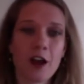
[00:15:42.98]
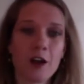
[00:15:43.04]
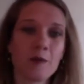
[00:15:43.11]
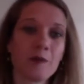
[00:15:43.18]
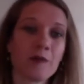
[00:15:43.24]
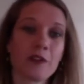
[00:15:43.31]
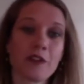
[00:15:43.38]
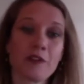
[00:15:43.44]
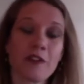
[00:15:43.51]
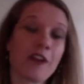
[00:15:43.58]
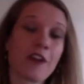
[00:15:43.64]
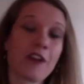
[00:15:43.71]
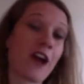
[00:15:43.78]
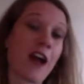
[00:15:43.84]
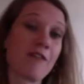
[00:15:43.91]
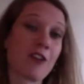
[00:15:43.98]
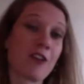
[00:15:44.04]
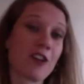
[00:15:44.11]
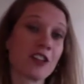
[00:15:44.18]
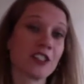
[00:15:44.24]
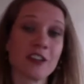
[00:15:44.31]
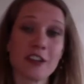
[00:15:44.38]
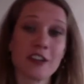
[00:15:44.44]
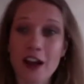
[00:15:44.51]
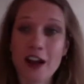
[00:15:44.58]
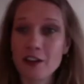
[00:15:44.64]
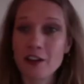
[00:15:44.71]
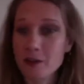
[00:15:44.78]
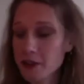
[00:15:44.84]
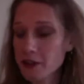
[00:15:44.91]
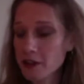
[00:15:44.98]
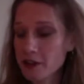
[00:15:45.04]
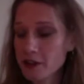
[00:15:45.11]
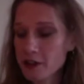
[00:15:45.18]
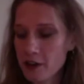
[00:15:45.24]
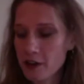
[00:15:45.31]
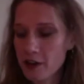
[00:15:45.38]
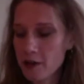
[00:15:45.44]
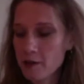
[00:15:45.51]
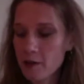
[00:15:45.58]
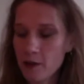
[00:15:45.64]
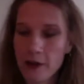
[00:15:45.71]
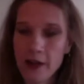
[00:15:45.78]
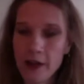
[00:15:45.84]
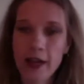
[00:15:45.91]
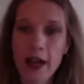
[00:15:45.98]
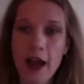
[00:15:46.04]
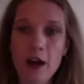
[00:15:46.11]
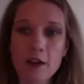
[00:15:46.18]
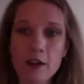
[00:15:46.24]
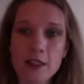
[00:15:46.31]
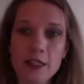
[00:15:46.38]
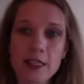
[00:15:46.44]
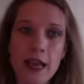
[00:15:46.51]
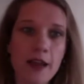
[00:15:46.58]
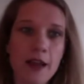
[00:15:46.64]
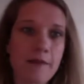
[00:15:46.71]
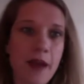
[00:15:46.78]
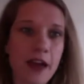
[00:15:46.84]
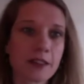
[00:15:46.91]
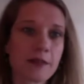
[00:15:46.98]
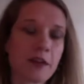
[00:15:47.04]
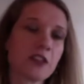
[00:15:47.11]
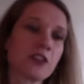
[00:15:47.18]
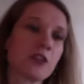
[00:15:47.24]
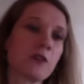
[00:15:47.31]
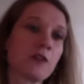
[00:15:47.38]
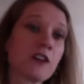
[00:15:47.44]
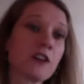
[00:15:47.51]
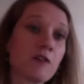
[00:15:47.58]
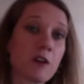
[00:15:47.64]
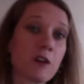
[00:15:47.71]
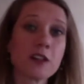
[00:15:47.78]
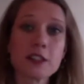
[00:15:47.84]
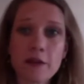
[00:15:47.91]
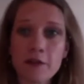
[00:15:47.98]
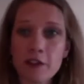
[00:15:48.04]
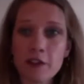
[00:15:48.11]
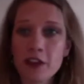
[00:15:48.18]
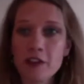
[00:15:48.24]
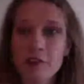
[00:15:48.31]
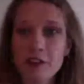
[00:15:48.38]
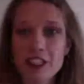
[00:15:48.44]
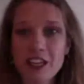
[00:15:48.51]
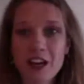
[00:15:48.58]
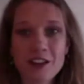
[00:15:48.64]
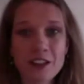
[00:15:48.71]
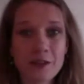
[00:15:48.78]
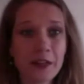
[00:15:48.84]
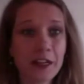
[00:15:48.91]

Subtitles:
If you ever have a question on how to reduce your employee counts and maximize your workforce, definitely reach out to me.